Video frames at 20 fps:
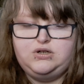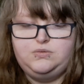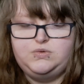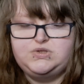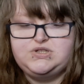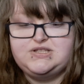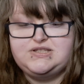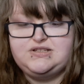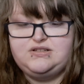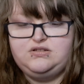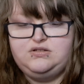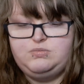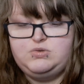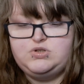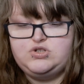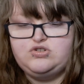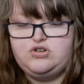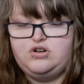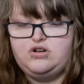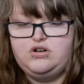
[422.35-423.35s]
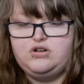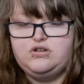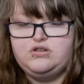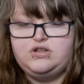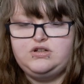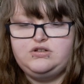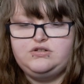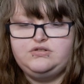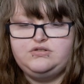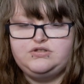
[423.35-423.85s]
which is a little bit stronger
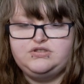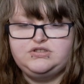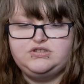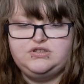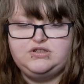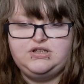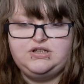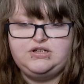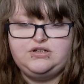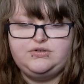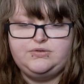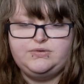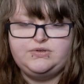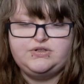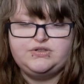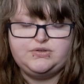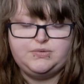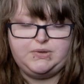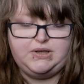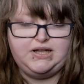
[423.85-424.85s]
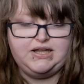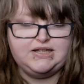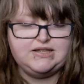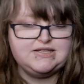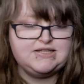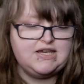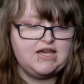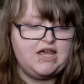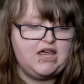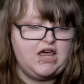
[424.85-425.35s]
than an eau de
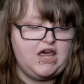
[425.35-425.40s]
toilette.